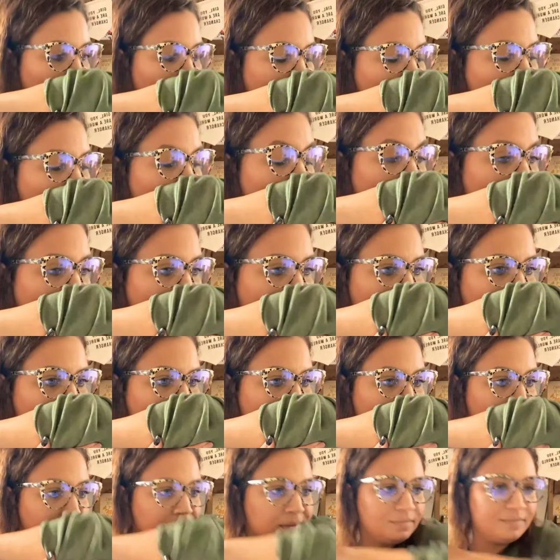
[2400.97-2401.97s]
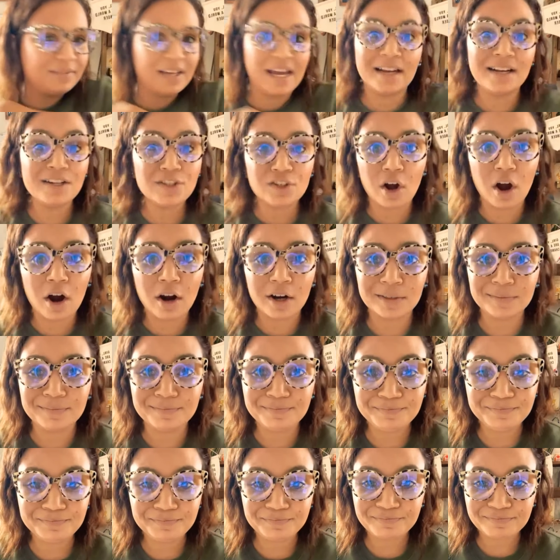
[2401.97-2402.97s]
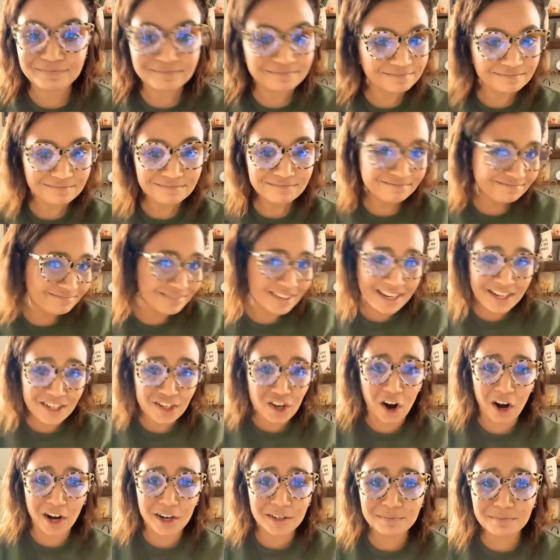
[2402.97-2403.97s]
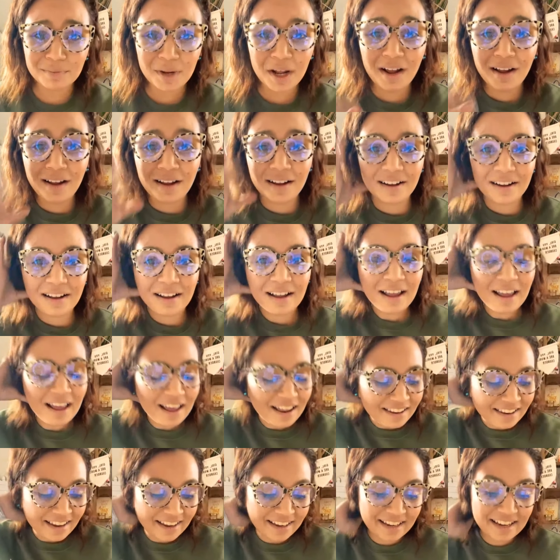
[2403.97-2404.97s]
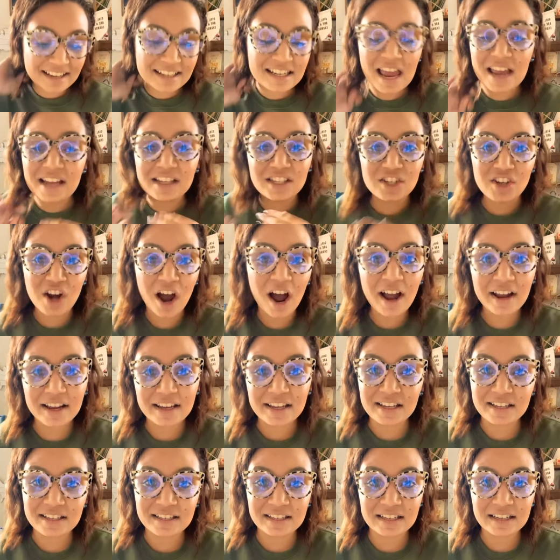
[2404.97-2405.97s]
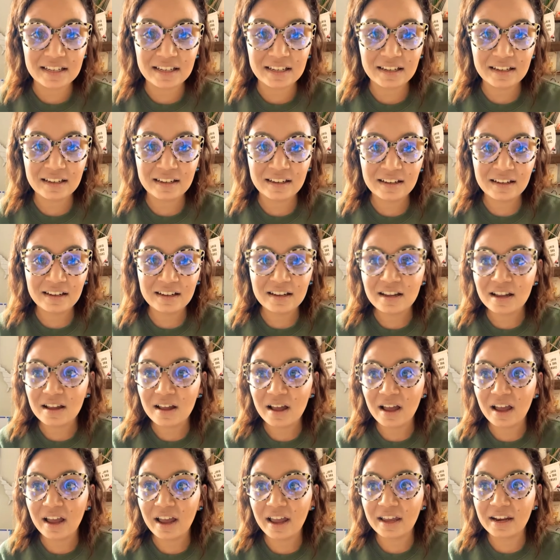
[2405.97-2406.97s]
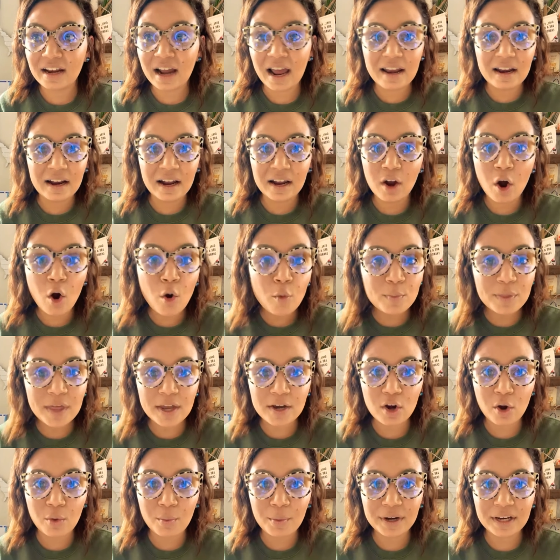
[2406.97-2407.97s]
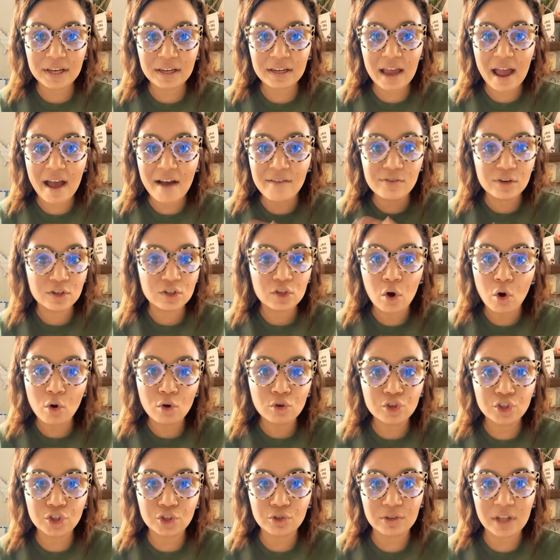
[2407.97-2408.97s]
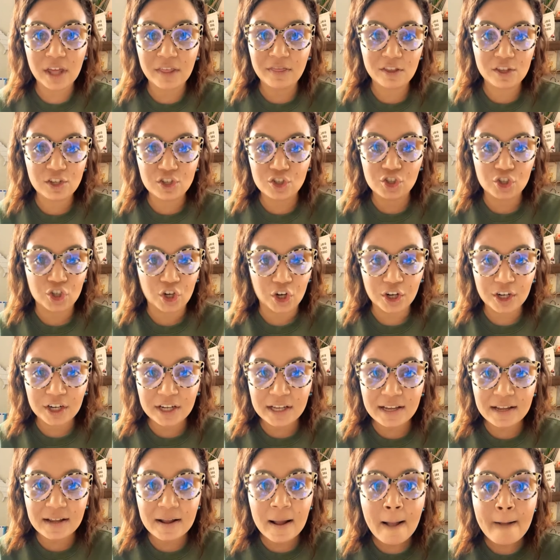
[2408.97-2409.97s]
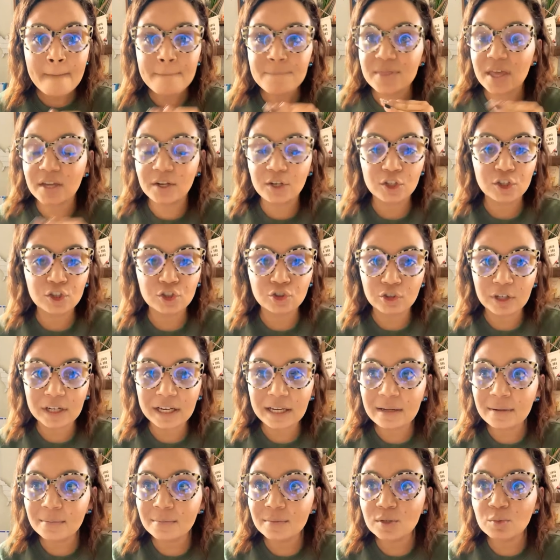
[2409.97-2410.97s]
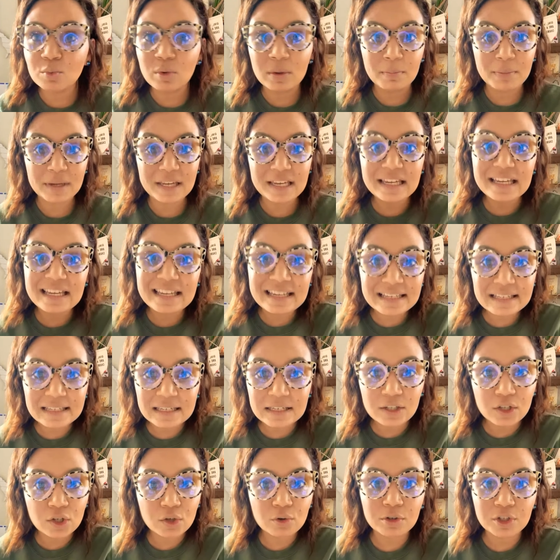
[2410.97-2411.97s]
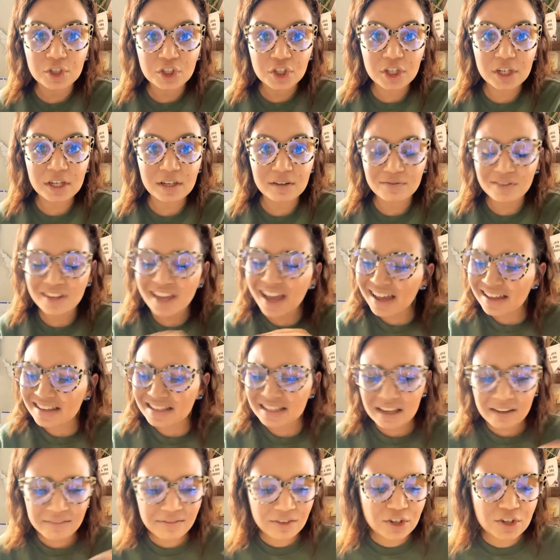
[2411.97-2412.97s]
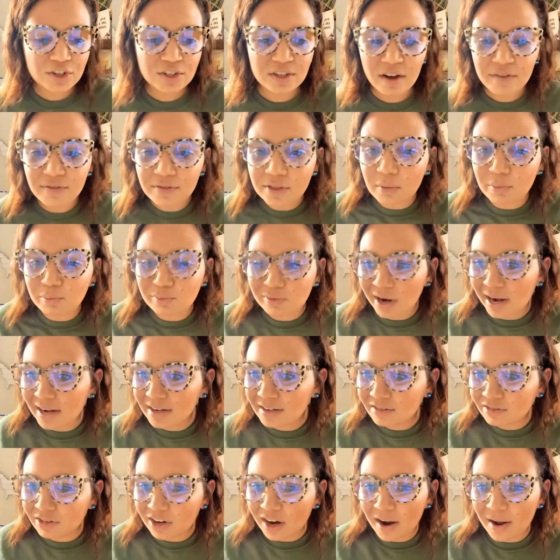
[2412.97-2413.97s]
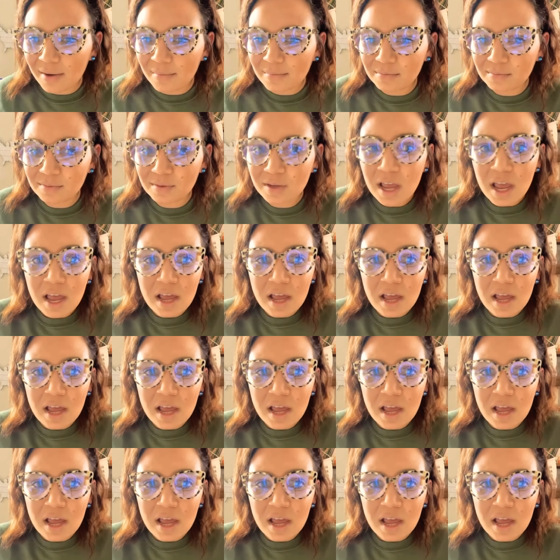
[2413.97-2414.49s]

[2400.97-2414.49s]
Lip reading: And it's hard. It's hard. Like it's not easy. And I hope that nobody ever told you that this journey, that your dreams would be easy to achieve. Yes, give yourself the breadcrumb